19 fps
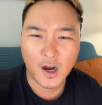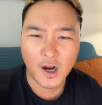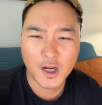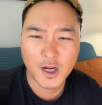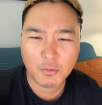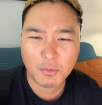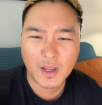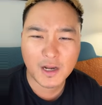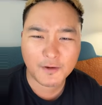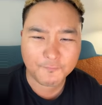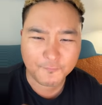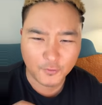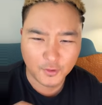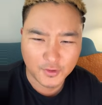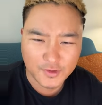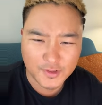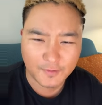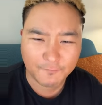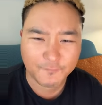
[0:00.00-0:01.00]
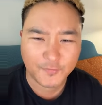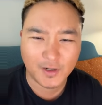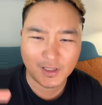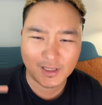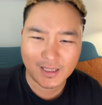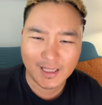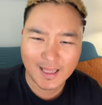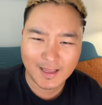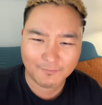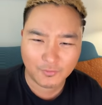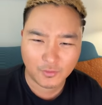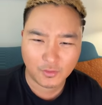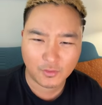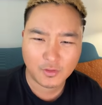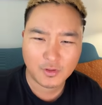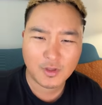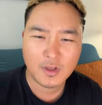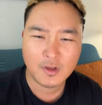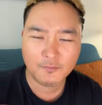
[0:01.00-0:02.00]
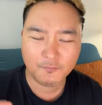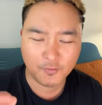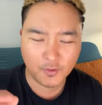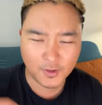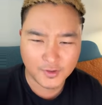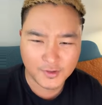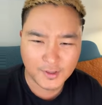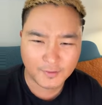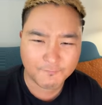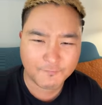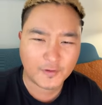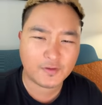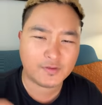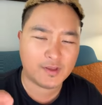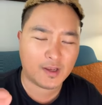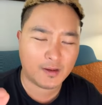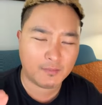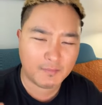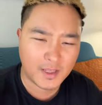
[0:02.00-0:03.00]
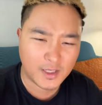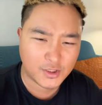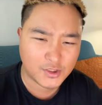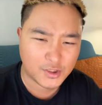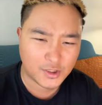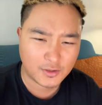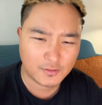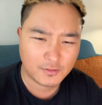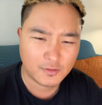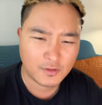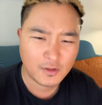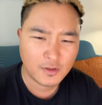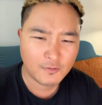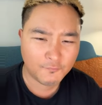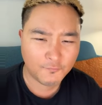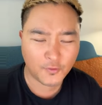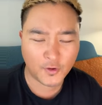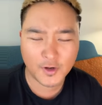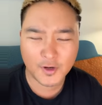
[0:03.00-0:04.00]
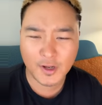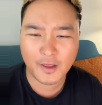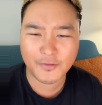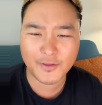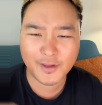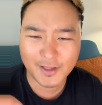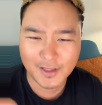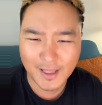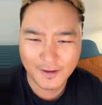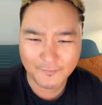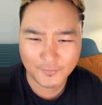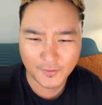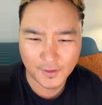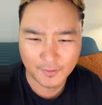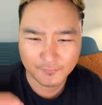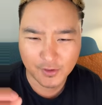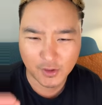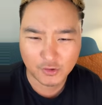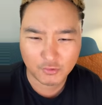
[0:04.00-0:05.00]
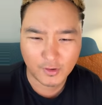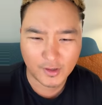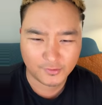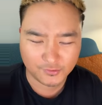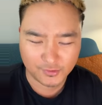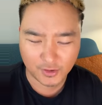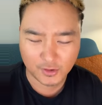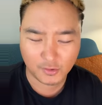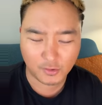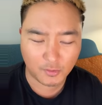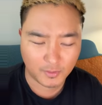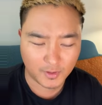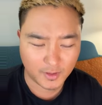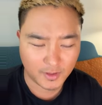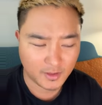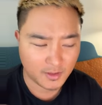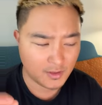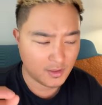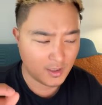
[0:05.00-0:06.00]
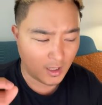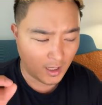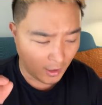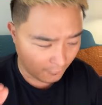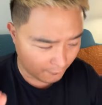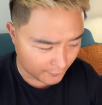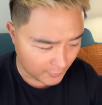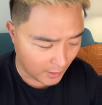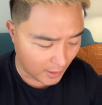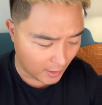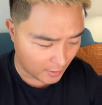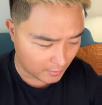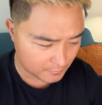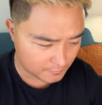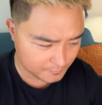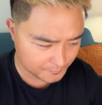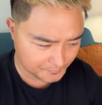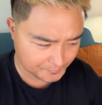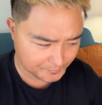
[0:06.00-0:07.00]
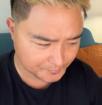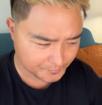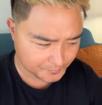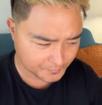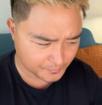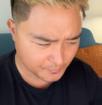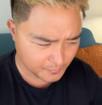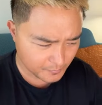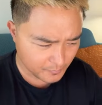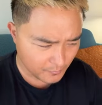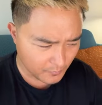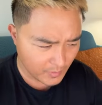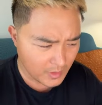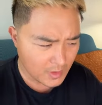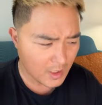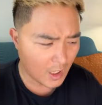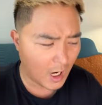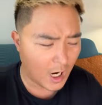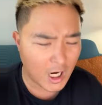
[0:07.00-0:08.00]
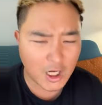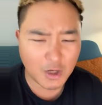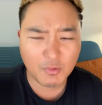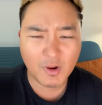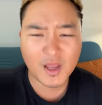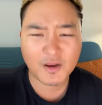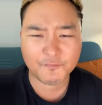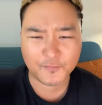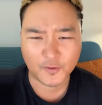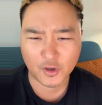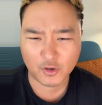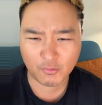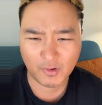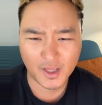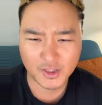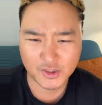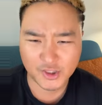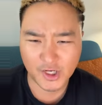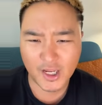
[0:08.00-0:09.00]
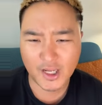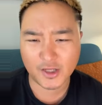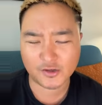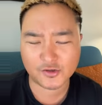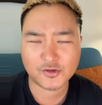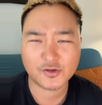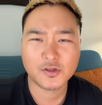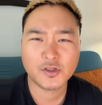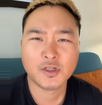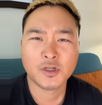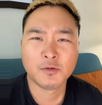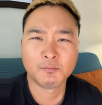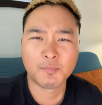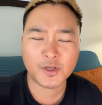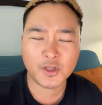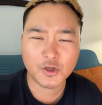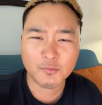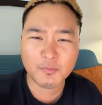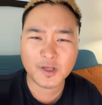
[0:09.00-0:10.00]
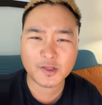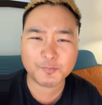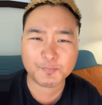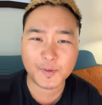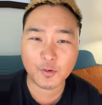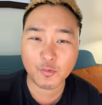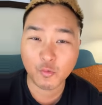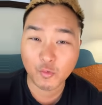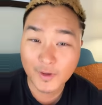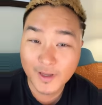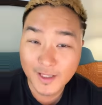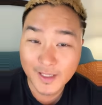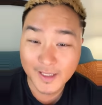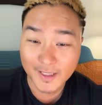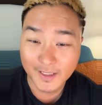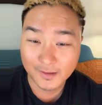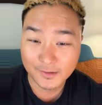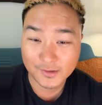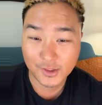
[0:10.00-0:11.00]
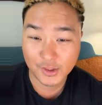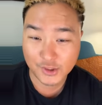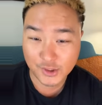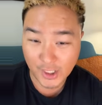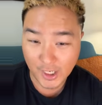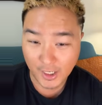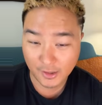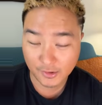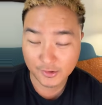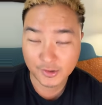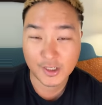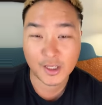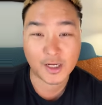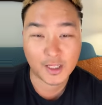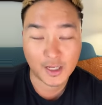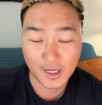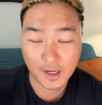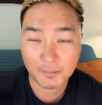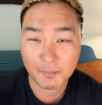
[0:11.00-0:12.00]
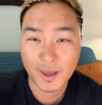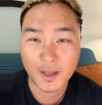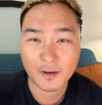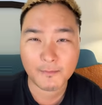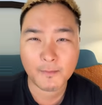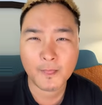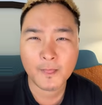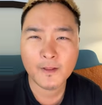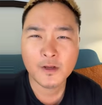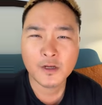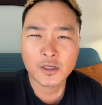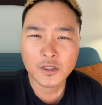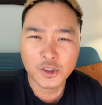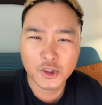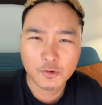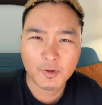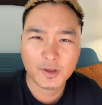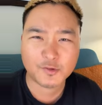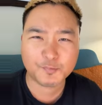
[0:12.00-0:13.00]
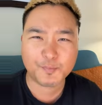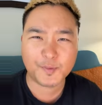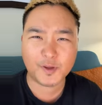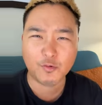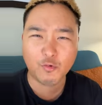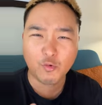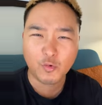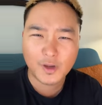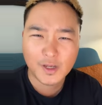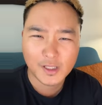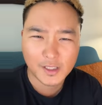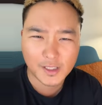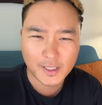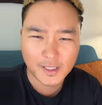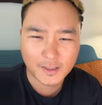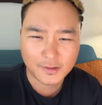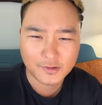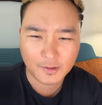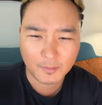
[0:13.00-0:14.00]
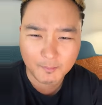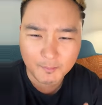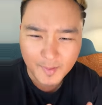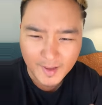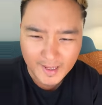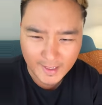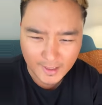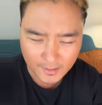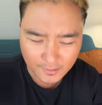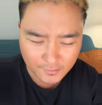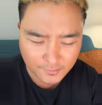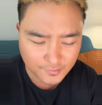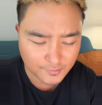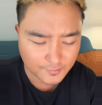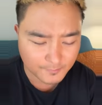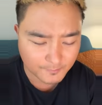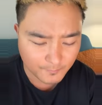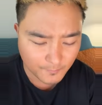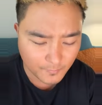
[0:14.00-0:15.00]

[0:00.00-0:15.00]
Are you ready for a different level, for a different dimension, for another level of the grace, the glory of God? Are you ready for great change? But you must be willing to change. Can I get an amen? You must be willing to bend,